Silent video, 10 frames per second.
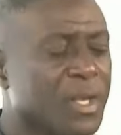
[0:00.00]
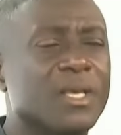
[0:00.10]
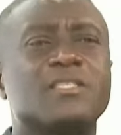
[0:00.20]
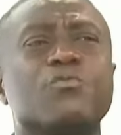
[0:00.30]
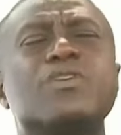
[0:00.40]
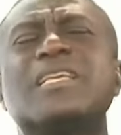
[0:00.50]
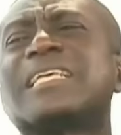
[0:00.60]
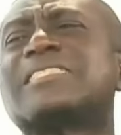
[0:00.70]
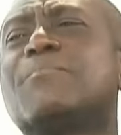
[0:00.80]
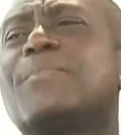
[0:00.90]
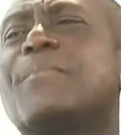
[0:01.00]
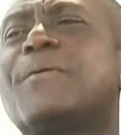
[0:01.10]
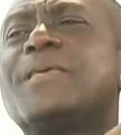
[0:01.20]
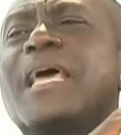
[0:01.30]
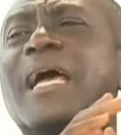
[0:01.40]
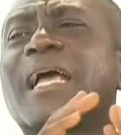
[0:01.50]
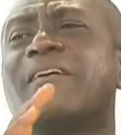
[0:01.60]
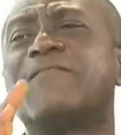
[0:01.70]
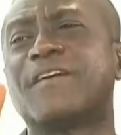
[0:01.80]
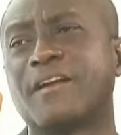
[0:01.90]
So we yas and Papabia and
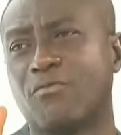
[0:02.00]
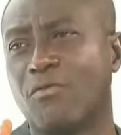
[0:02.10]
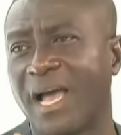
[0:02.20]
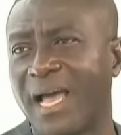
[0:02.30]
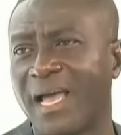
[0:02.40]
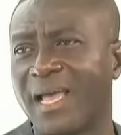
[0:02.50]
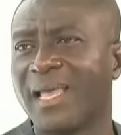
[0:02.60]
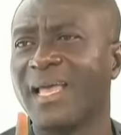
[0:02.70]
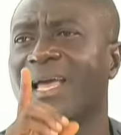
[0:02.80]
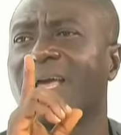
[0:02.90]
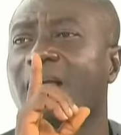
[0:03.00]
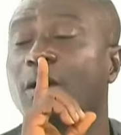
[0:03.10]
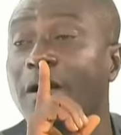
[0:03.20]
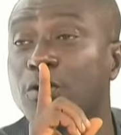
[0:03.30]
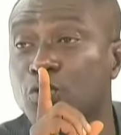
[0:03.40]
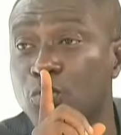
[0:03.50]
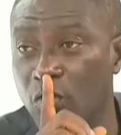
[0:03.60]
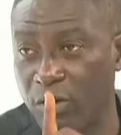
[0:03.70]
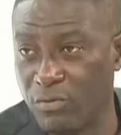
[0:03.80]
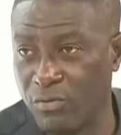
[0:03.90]
come Fanahua,
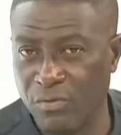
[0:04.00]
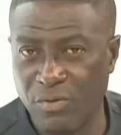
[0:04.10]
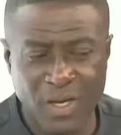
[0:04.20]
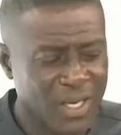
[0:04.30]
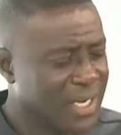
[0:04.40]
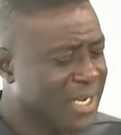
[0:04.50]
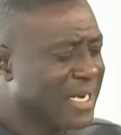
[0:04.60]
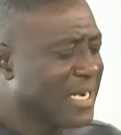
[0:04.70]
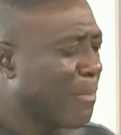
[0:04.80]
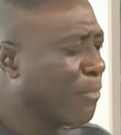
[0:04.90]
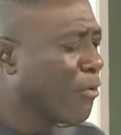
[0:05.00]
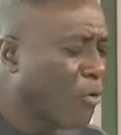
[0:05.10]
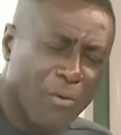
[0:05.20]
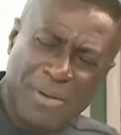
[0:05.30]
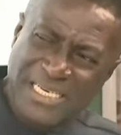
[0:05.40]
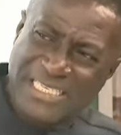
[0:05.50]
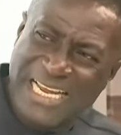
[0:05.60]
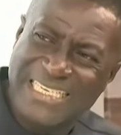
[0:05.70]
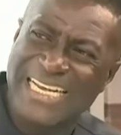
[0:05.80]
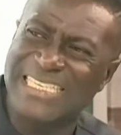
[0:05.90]
Kanutumono. Napoko men she
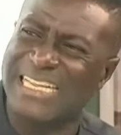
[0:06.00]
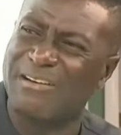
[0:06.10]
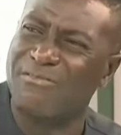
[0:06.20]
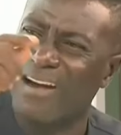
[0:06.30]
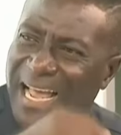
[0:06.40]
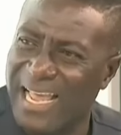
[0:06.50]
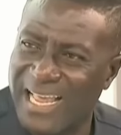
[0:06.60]
had just and ra.